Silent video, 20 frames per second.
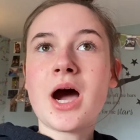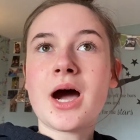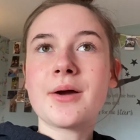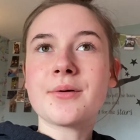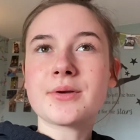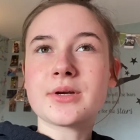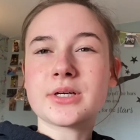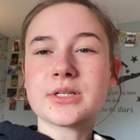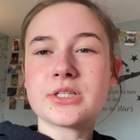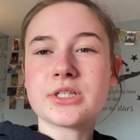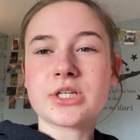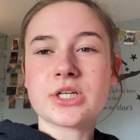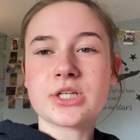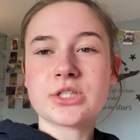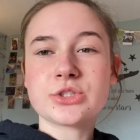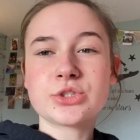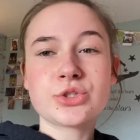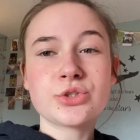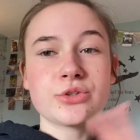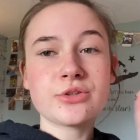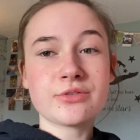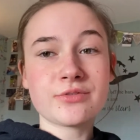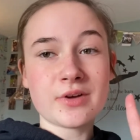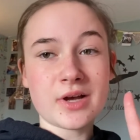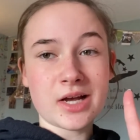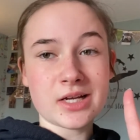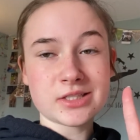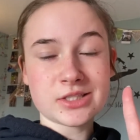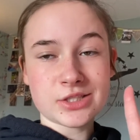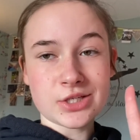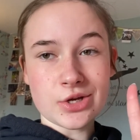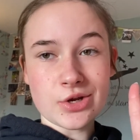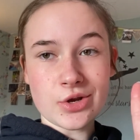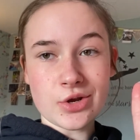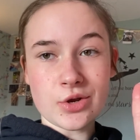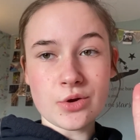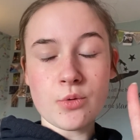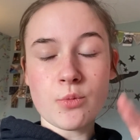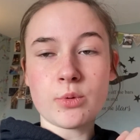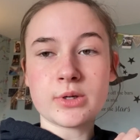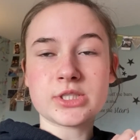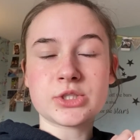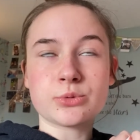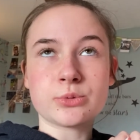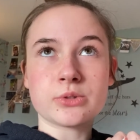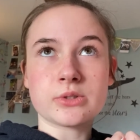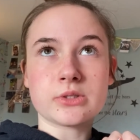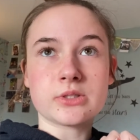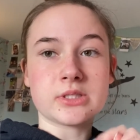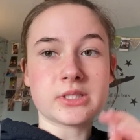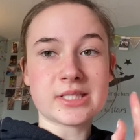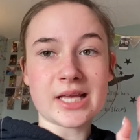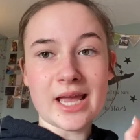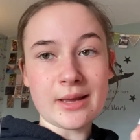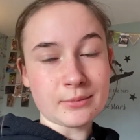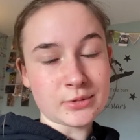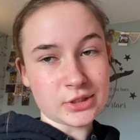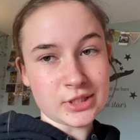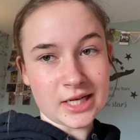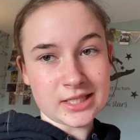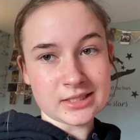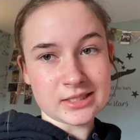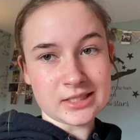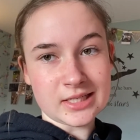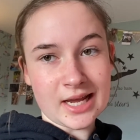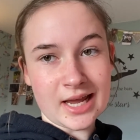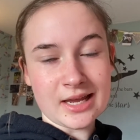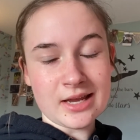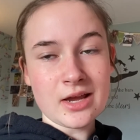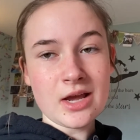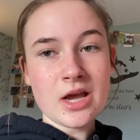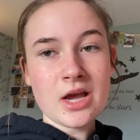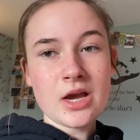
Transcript: I'm going to do the first two, which were the same as yesterday,